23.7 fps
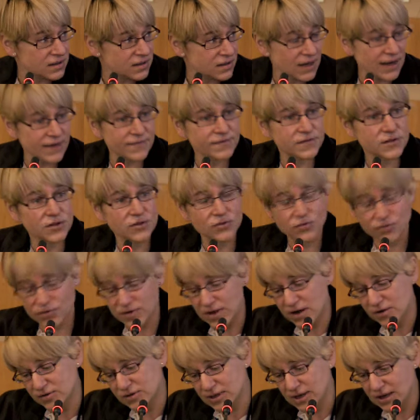it after
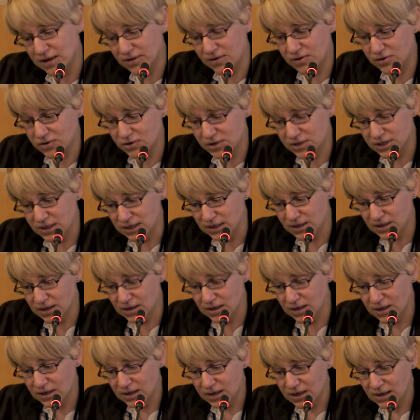2013.
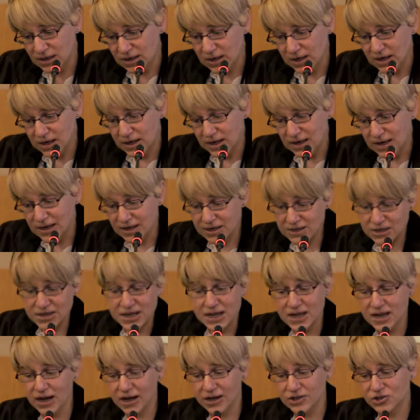And
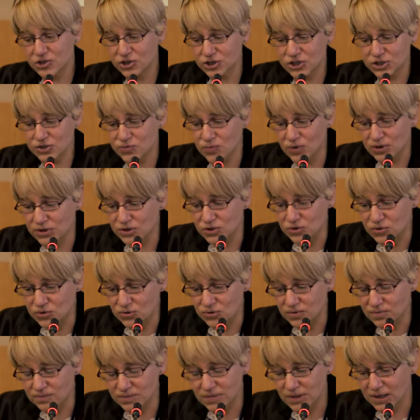here I just want
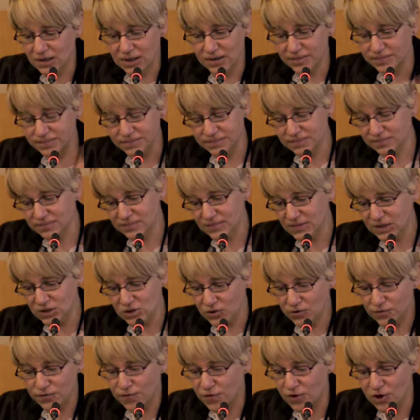to
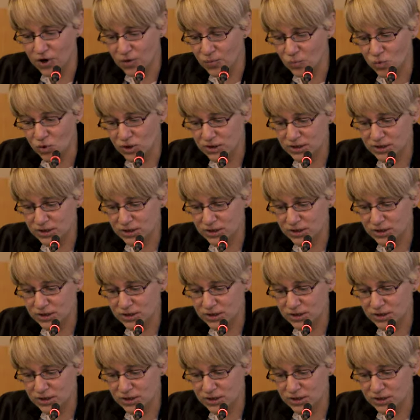confirm